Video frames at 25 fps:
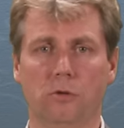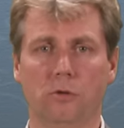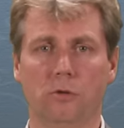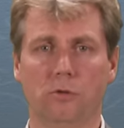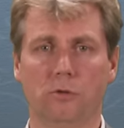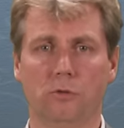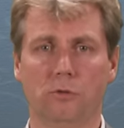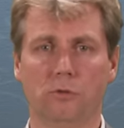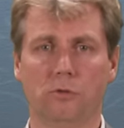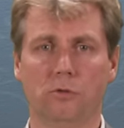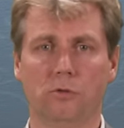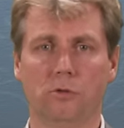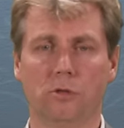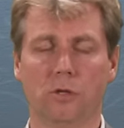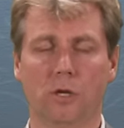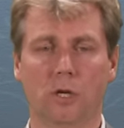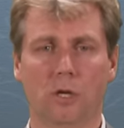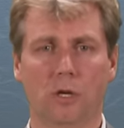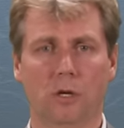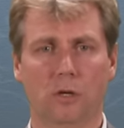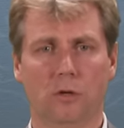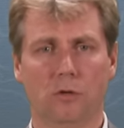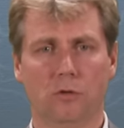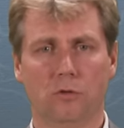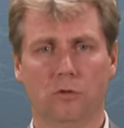used
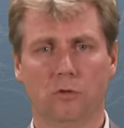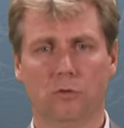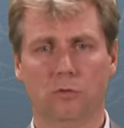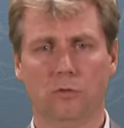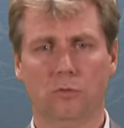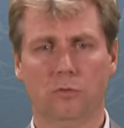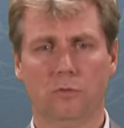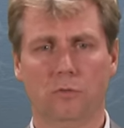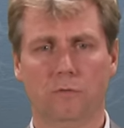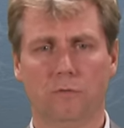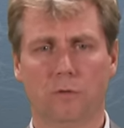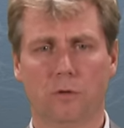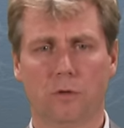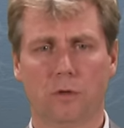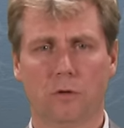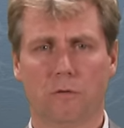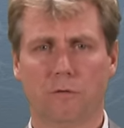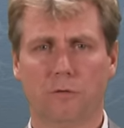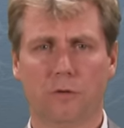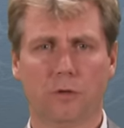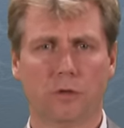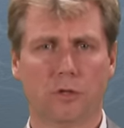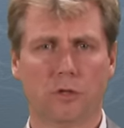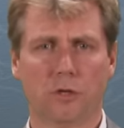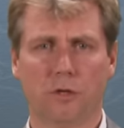
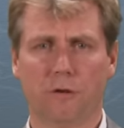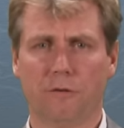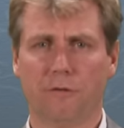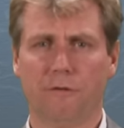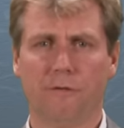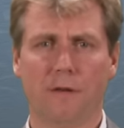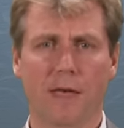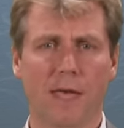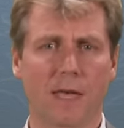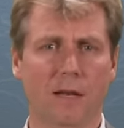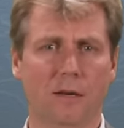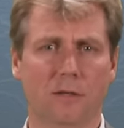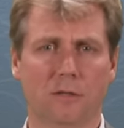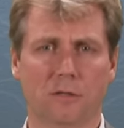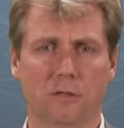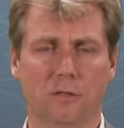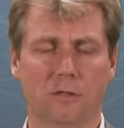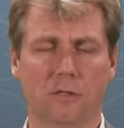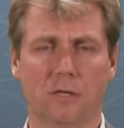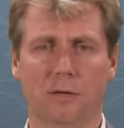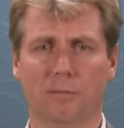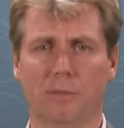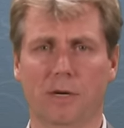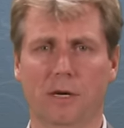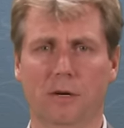for surveillance
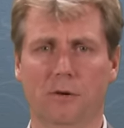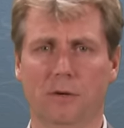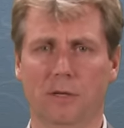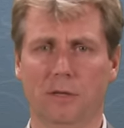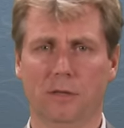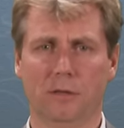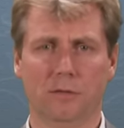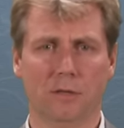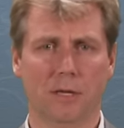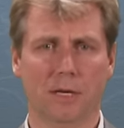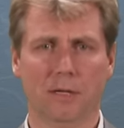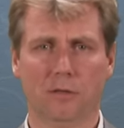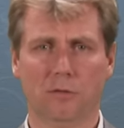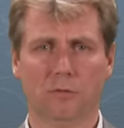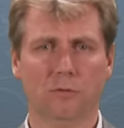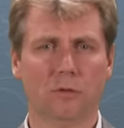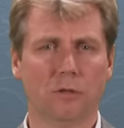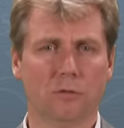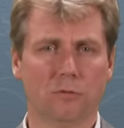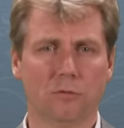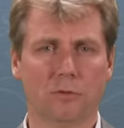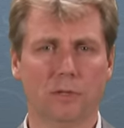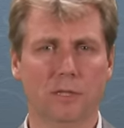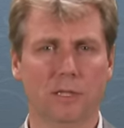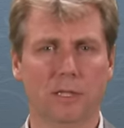somehow. And I do
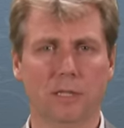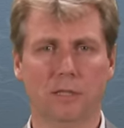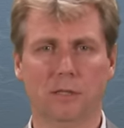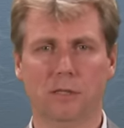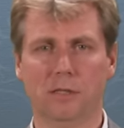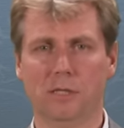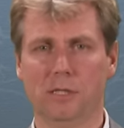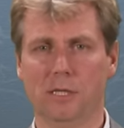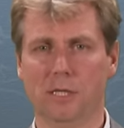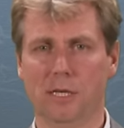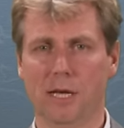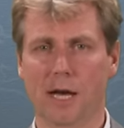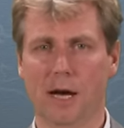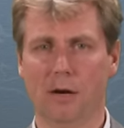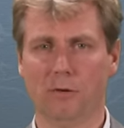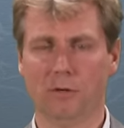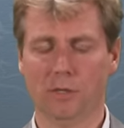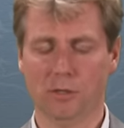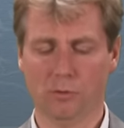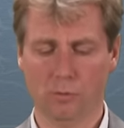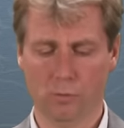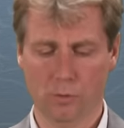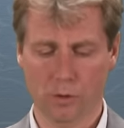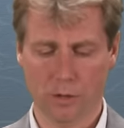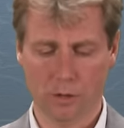not really see how
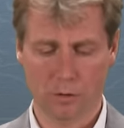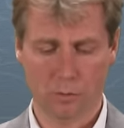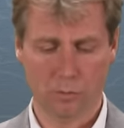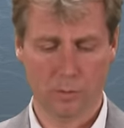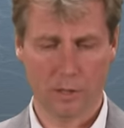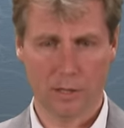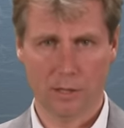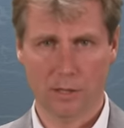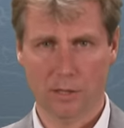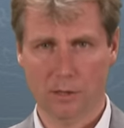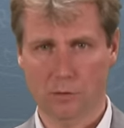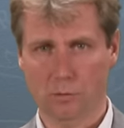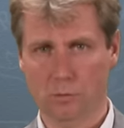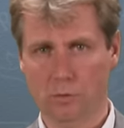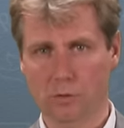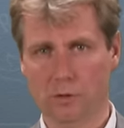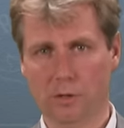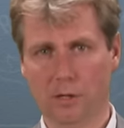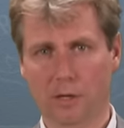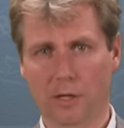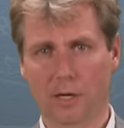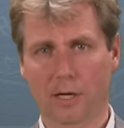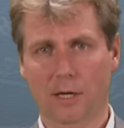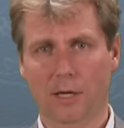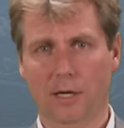this worked, whether this
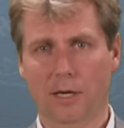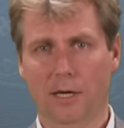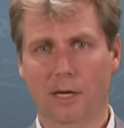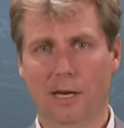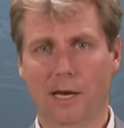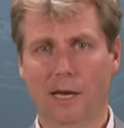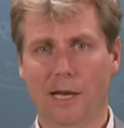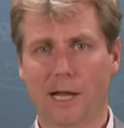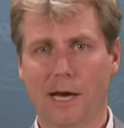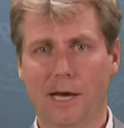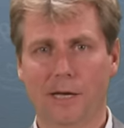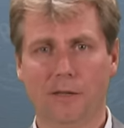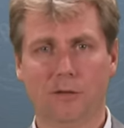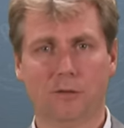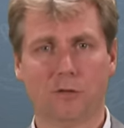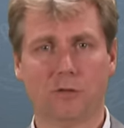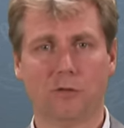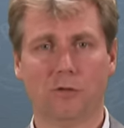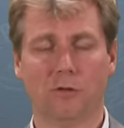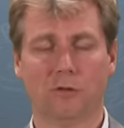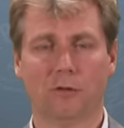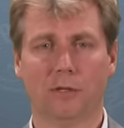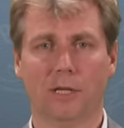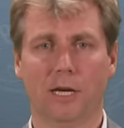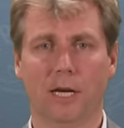would light a
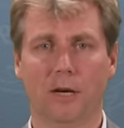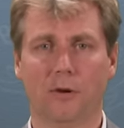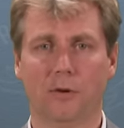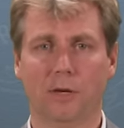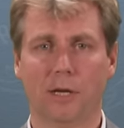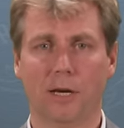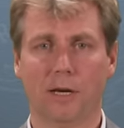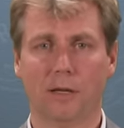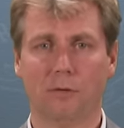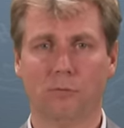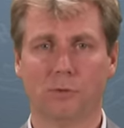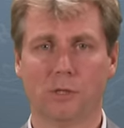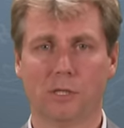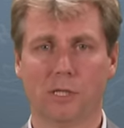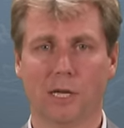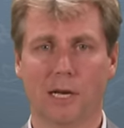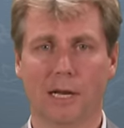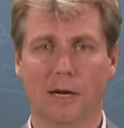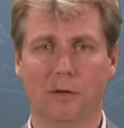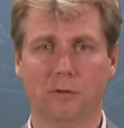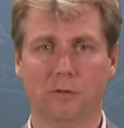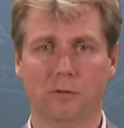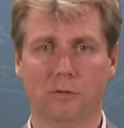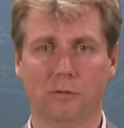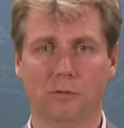certain area which
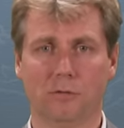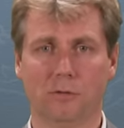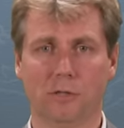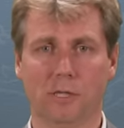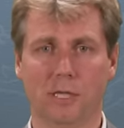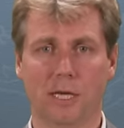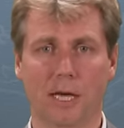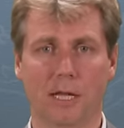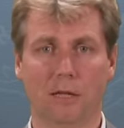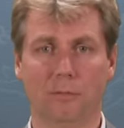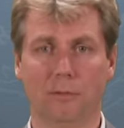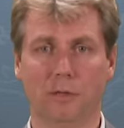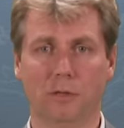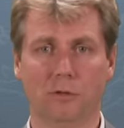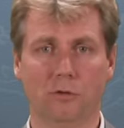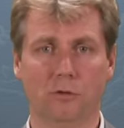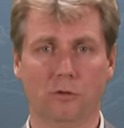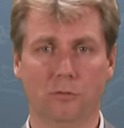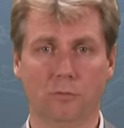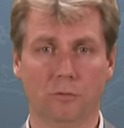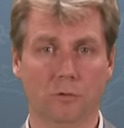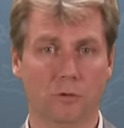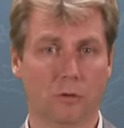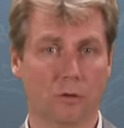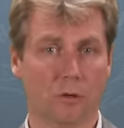allowed you to see enemy
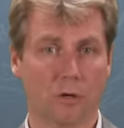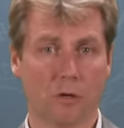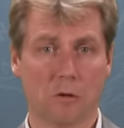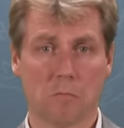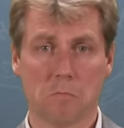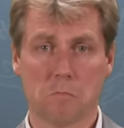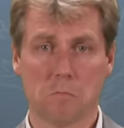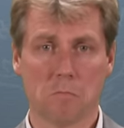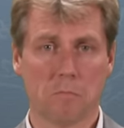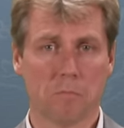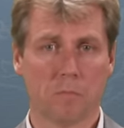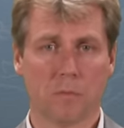troops, or